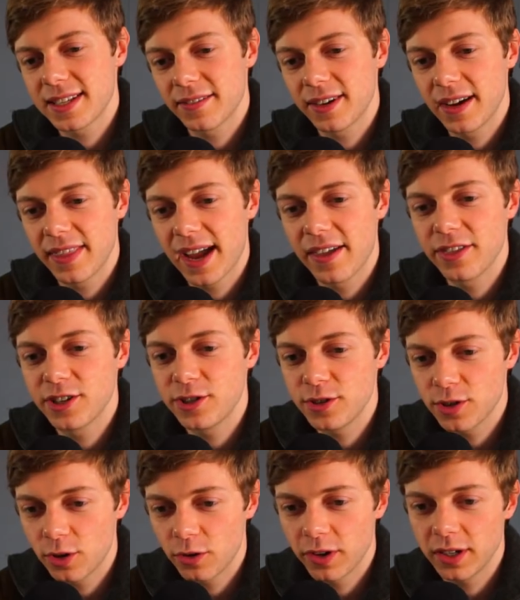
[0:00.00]
like that, and the
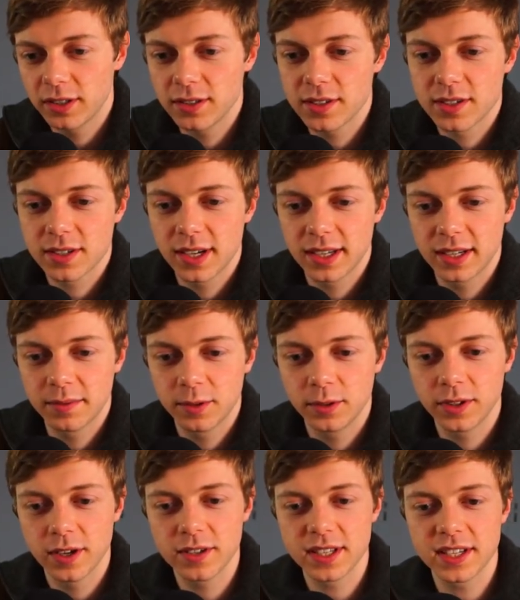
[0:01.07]
tutorials and all
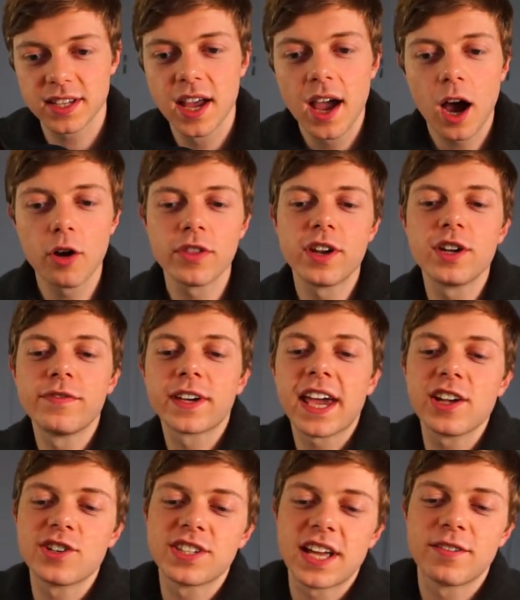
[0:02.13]
those things. Oh, the
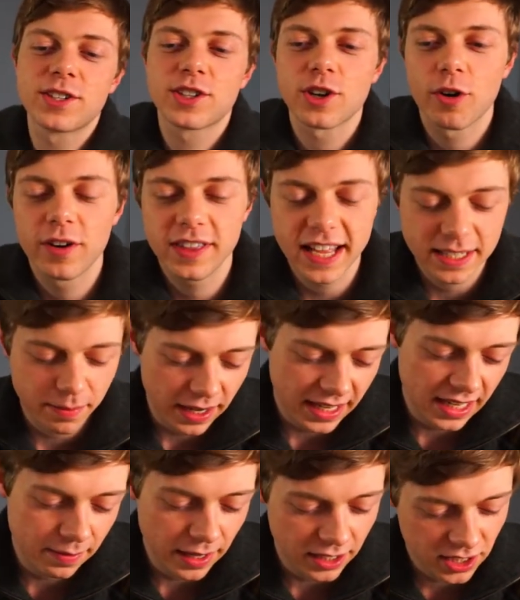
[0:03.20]
notification sounds, sorry, that's my
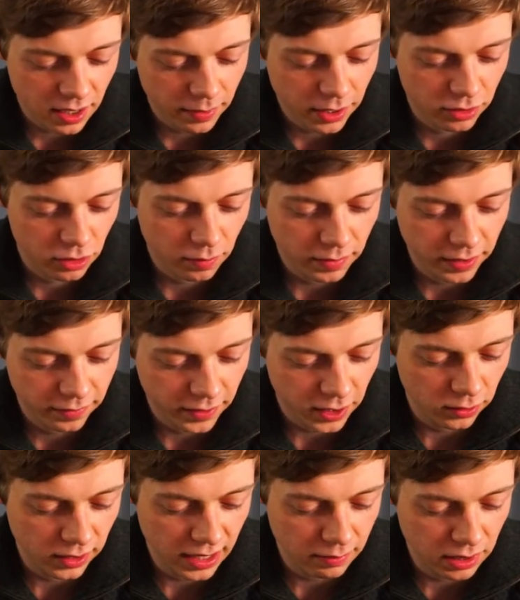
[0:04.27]
emails coming through on my
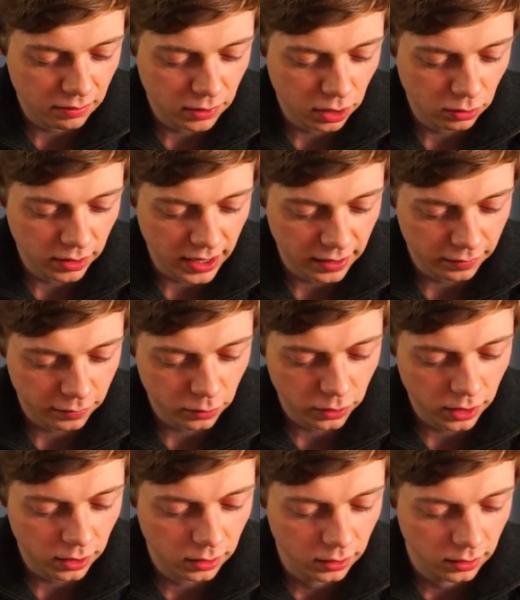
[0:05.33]
phone. Let me mute that for
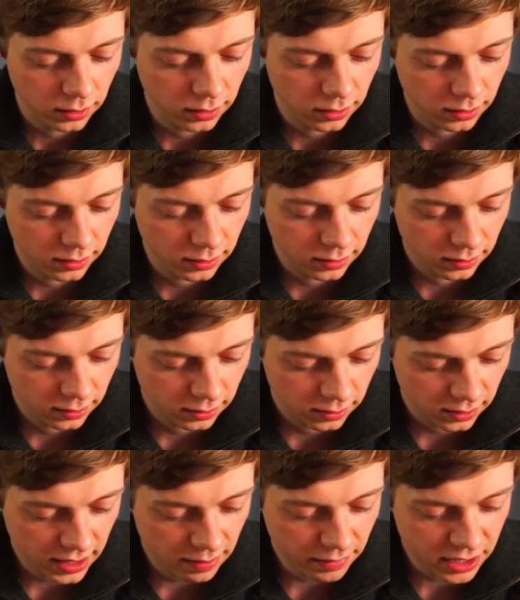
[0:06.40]
you.
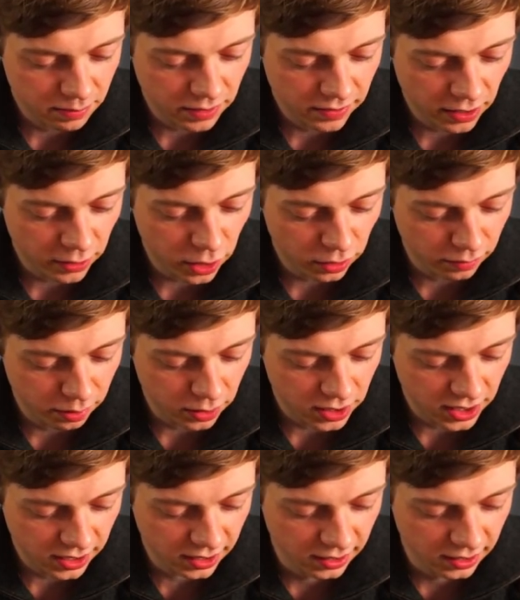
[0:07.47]
That must be very off-putting.